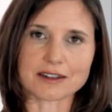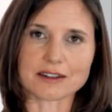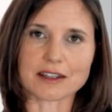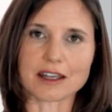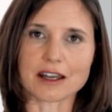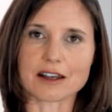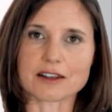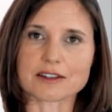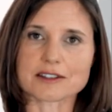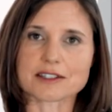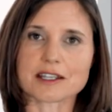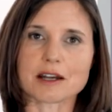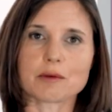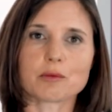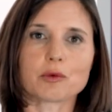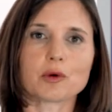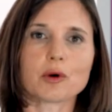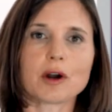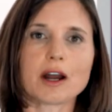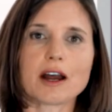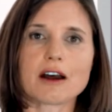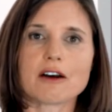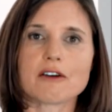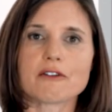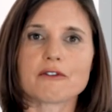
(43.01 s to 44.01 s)
Now, some will
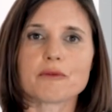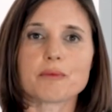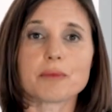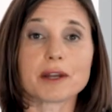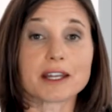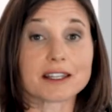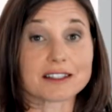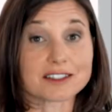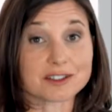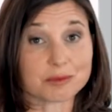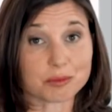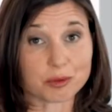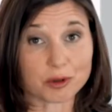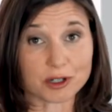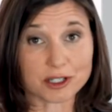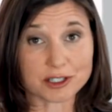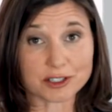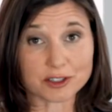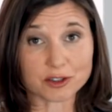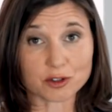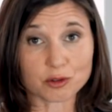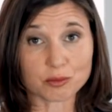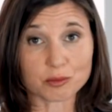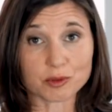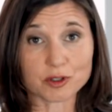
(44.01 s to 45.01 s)
have been to
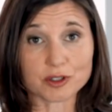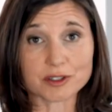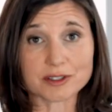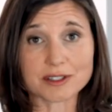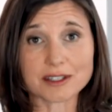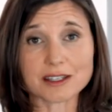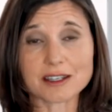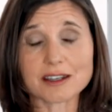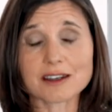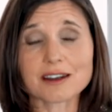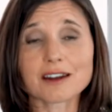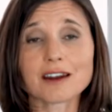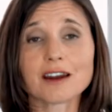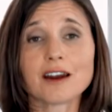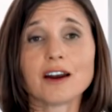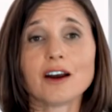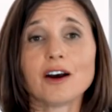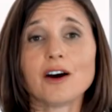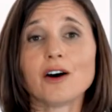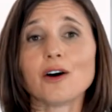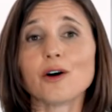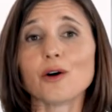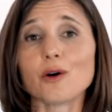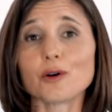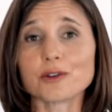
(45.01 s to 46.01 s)
preschool music,
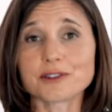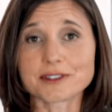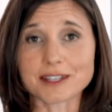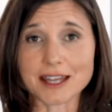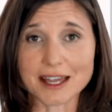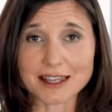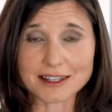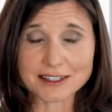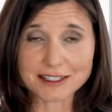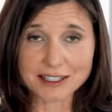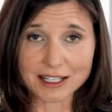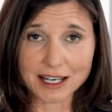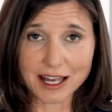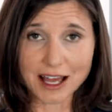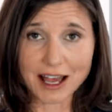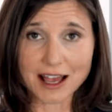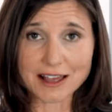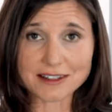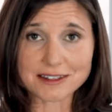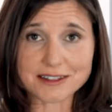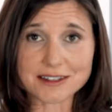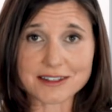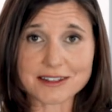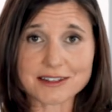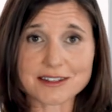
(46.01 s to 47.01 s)
or dance
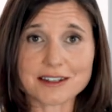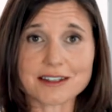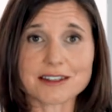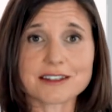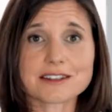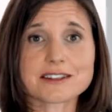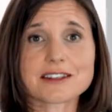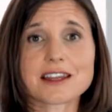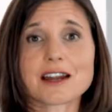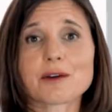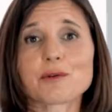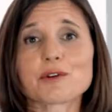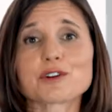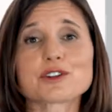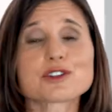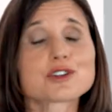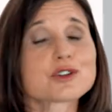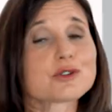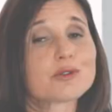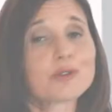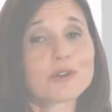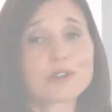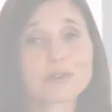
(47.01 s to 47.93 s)
classes since they were two or